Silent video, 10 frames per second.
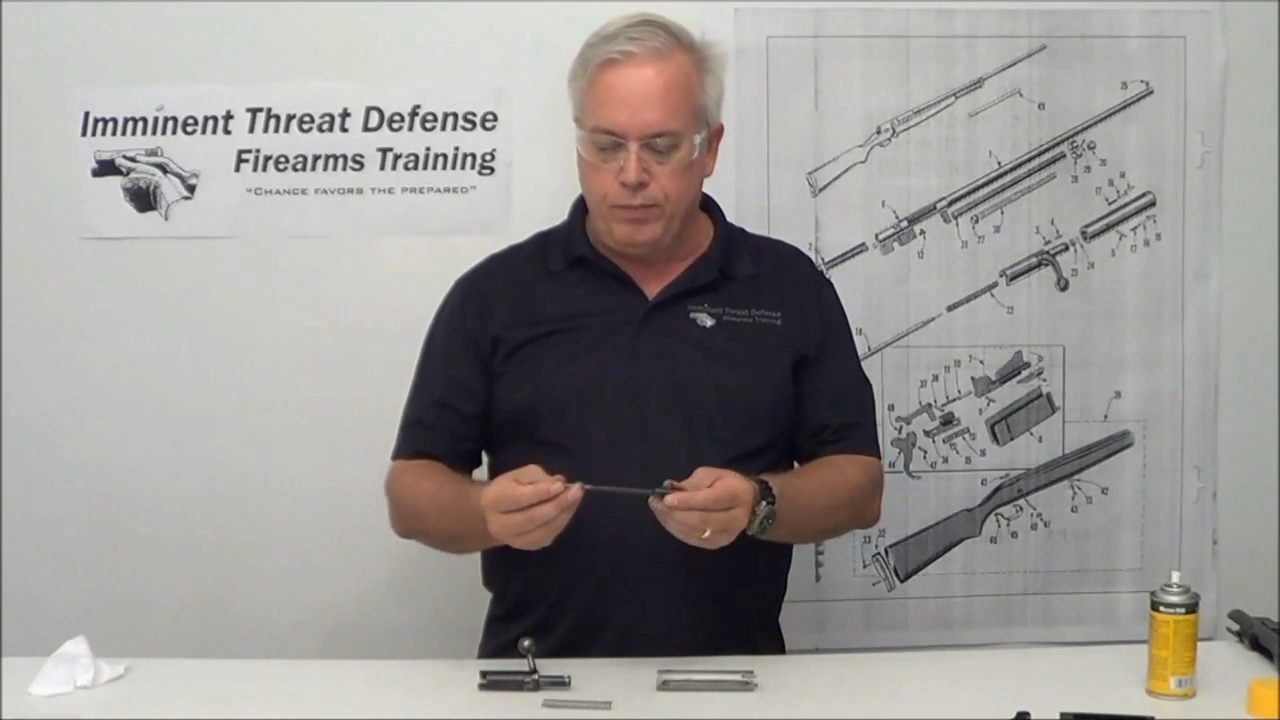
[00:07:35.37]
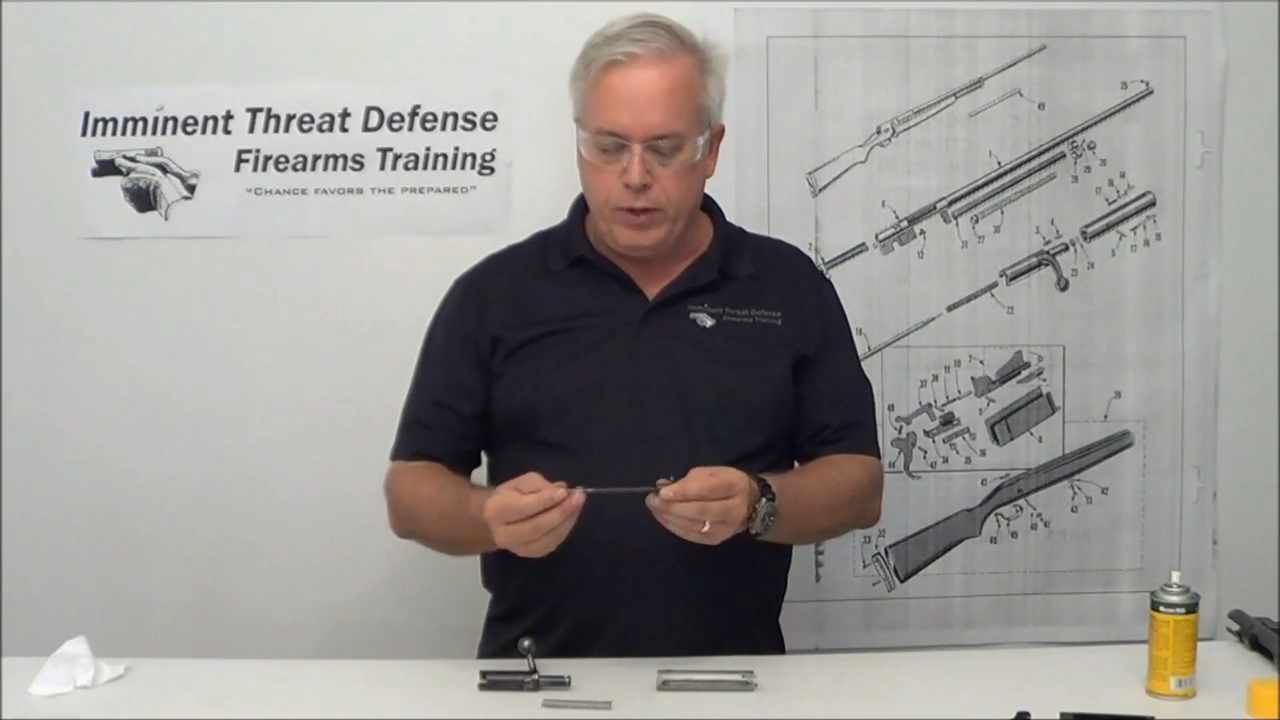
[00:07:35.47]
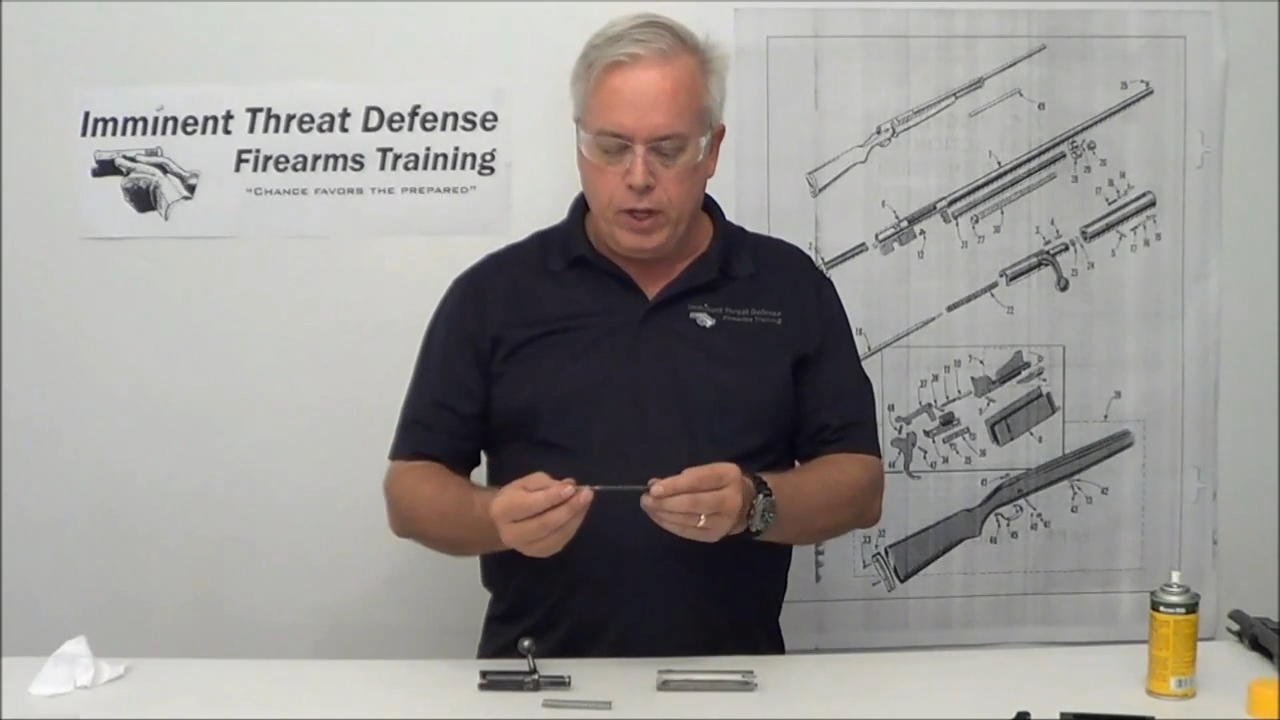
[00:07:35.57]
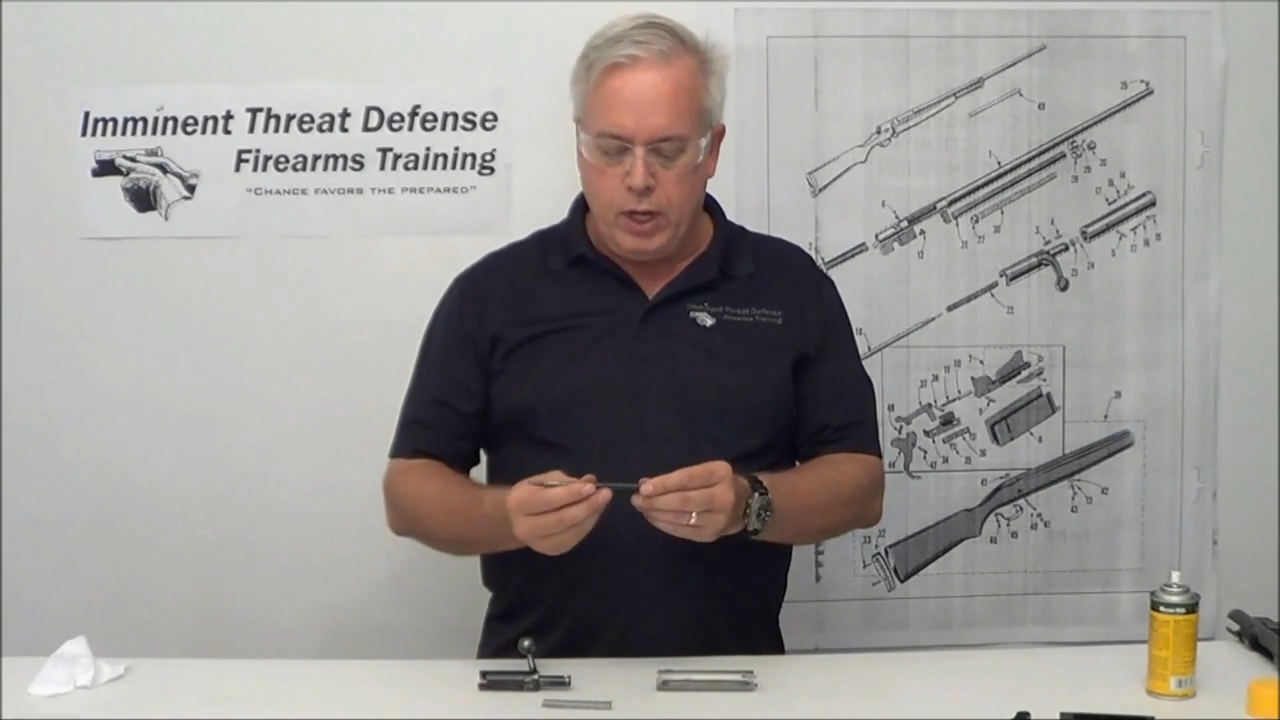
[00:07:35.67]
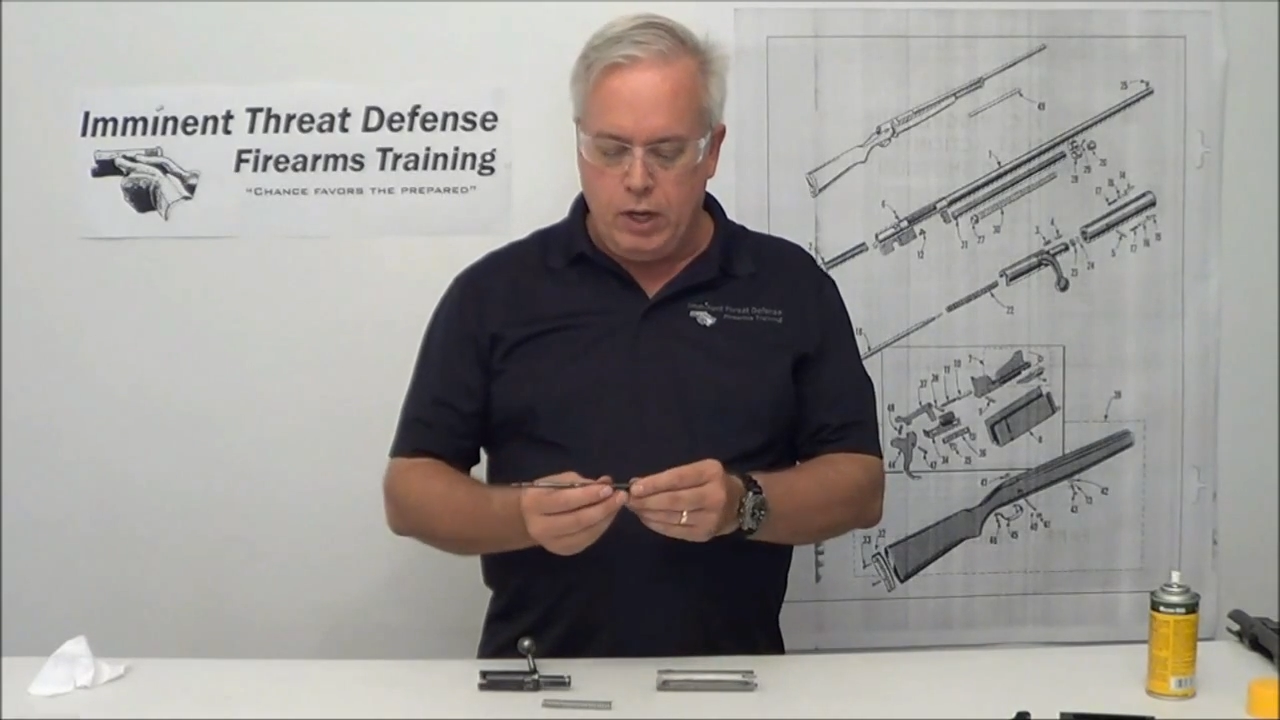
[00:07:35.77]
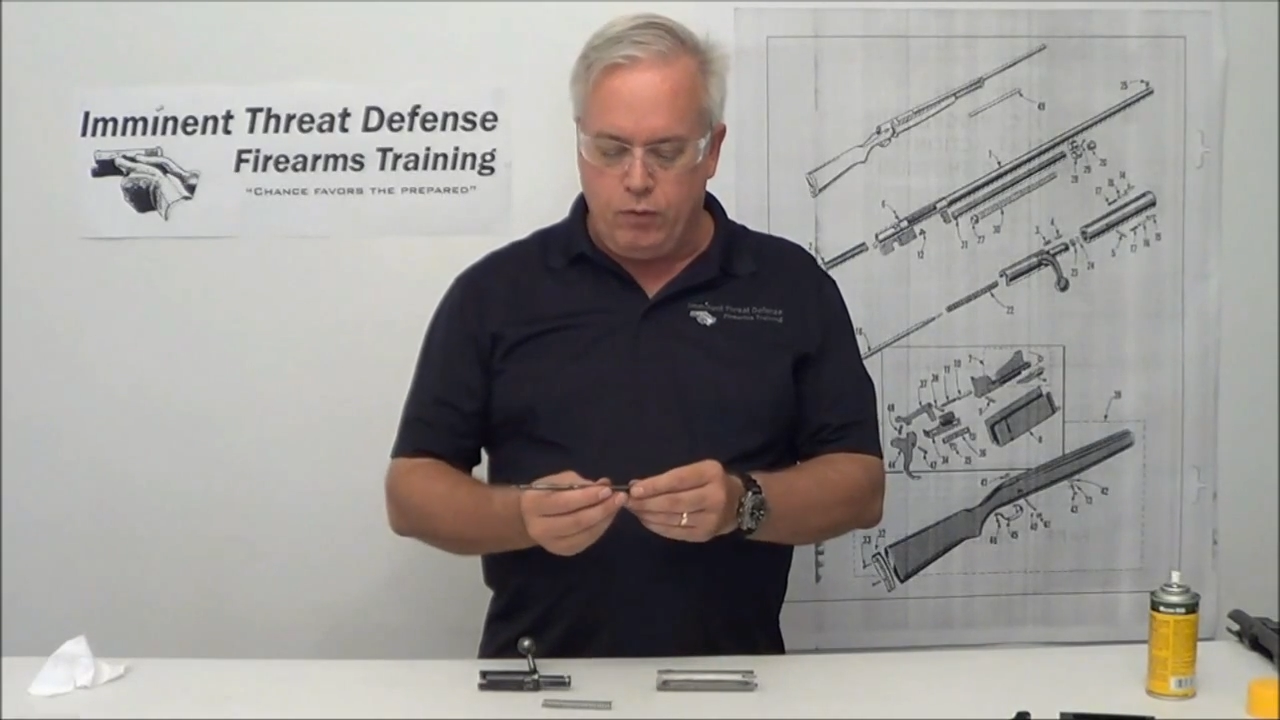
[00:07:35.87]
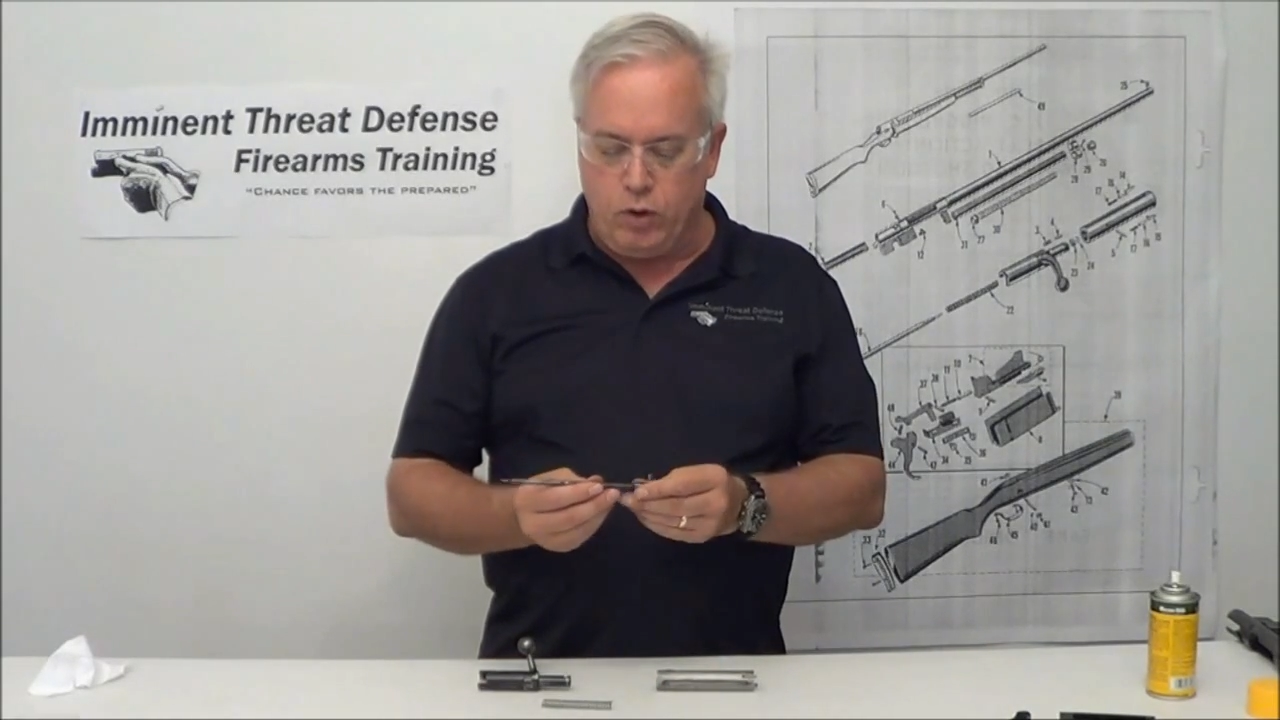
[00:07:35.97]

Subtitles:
If